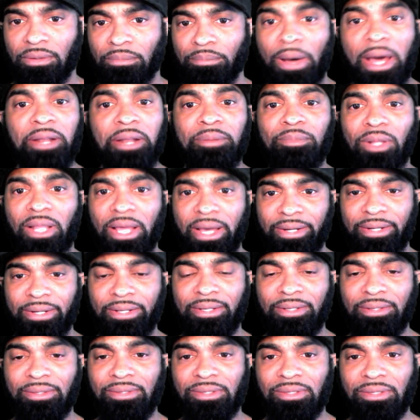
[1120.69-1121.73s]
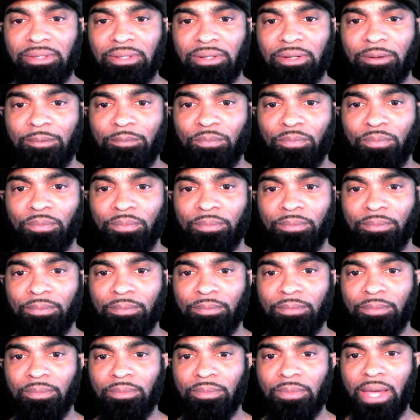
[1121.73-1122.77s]
Bottom line is,
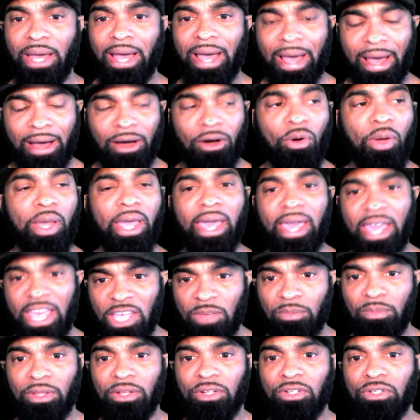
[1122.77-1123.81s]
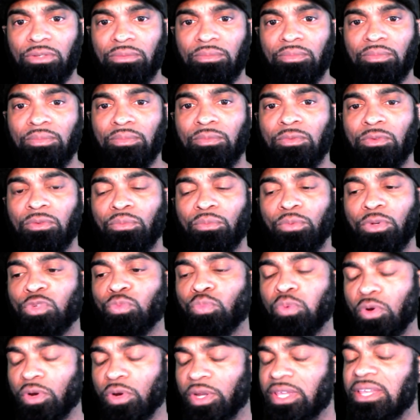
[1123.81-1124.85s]
Al Haymon was
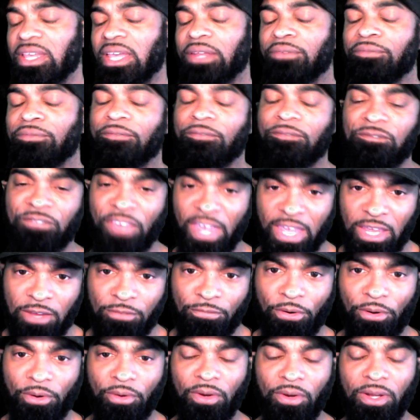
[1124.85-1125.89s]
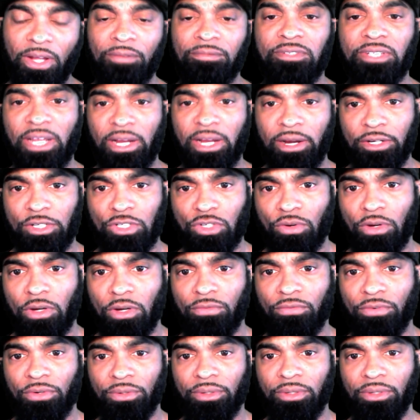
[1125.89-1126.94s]
working in favor of Terrence
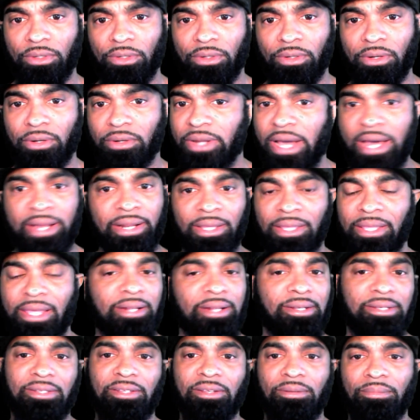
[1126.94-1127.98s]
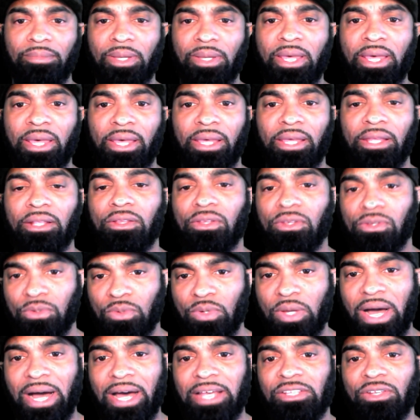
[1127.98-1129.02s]
Crawford, not against him. And you
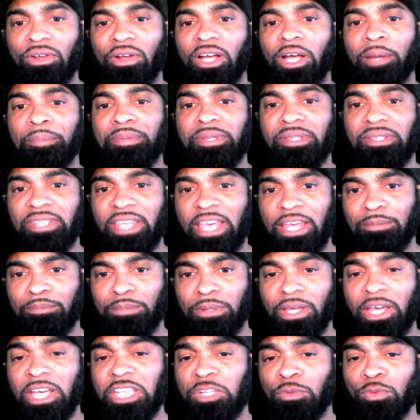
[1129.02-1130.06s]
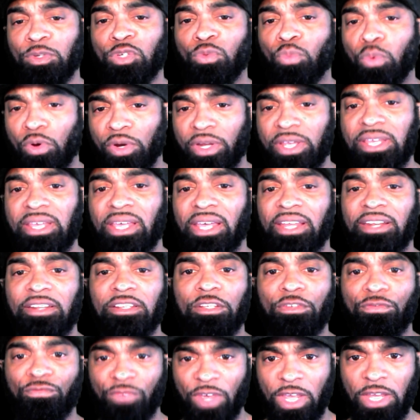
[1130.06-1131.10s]
guys are upset because he was working in
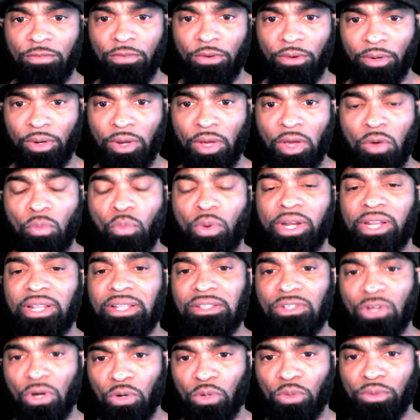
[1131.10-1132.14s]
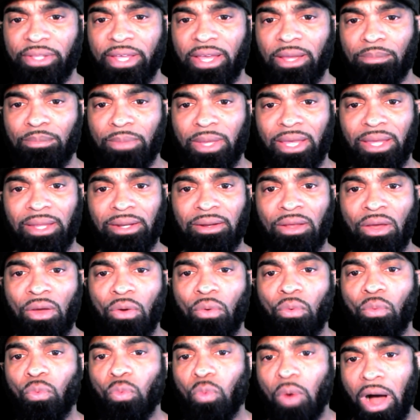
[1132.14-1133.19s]
his favor when he told that man,
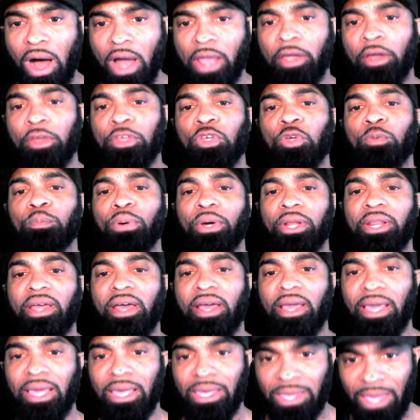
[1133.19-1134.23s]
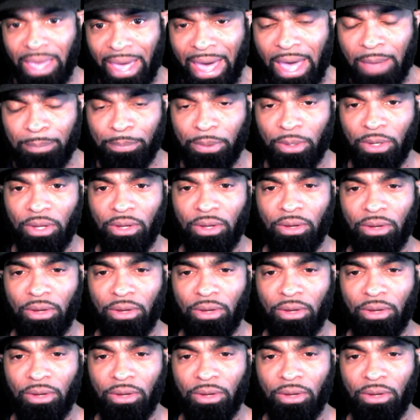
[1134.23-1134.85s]
why are you putting a cap